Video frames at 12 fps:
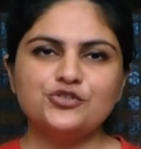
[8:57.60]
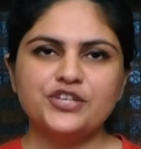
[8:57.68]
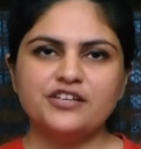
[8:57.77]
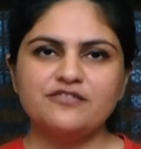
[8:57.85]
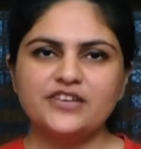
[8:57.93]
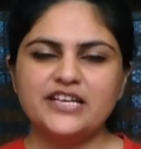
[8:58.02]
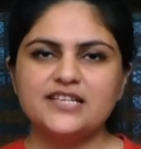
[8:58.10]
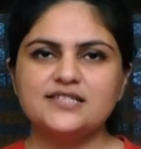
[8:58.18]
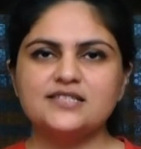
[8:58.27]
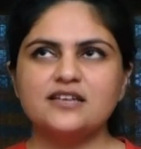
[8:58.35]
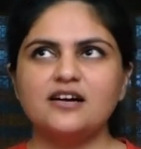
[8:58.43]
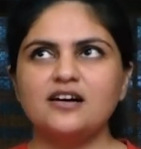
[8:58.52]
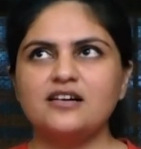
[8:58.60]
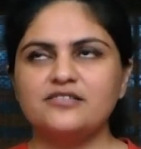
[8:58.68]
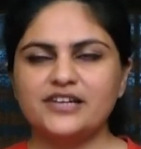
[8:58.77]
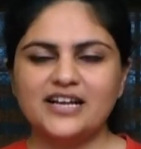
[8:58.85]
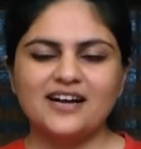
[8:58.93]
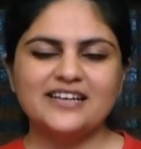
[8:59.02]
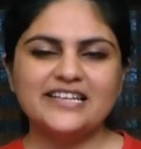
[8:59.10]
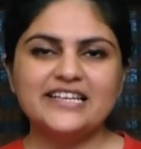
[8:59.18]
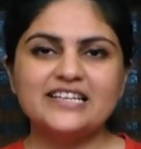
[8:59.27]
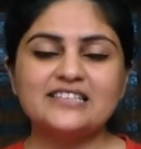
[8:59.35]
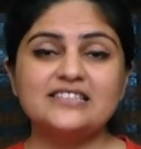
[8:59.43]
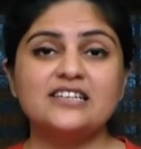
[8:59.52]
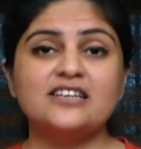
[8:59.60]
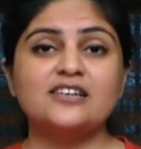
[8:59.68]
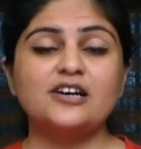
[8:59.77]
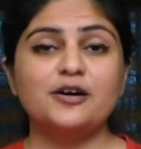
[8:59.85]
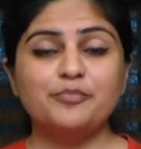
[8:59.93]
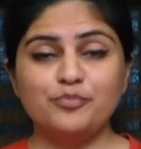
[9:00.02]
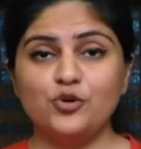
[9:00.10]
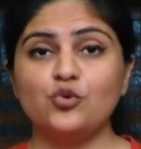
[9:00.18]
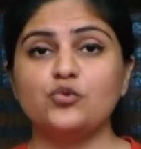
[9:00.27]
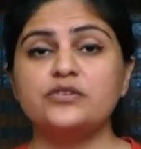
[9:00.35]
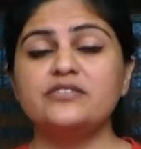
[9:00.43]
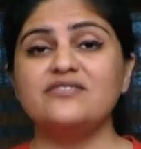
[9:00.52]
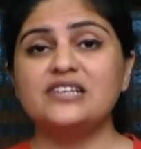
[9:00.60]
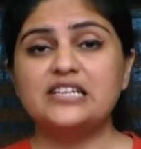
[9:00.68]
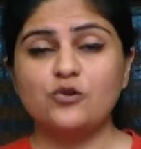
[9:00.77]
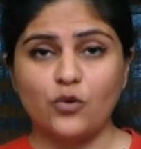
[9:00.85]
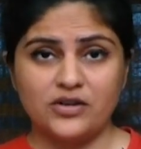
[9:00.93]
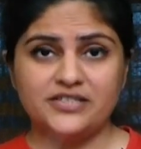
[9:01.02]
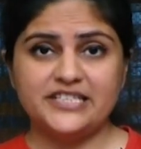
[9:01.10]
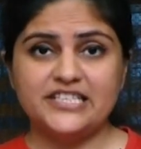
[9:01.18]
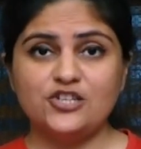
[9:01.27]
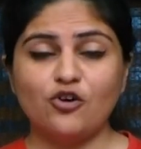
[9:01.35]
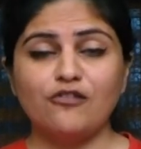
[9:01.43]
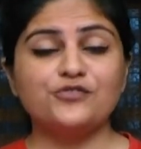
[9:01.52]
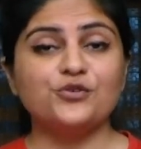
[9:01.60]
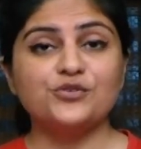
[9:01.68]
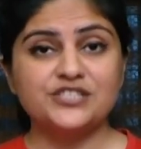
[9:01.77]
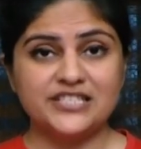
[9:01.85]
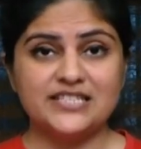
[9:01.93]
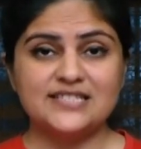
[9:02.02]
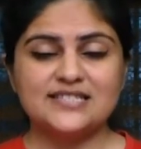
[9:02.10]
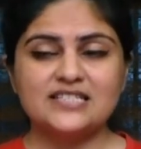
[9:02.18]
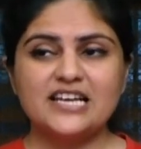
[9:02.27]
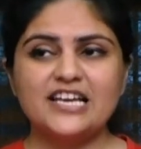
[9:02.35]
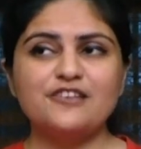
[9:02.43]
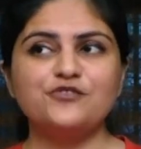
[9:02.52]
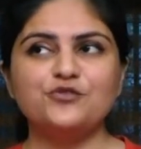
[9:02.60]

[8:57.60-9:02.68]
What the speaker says: to give is regarding the upload quality of your reels. If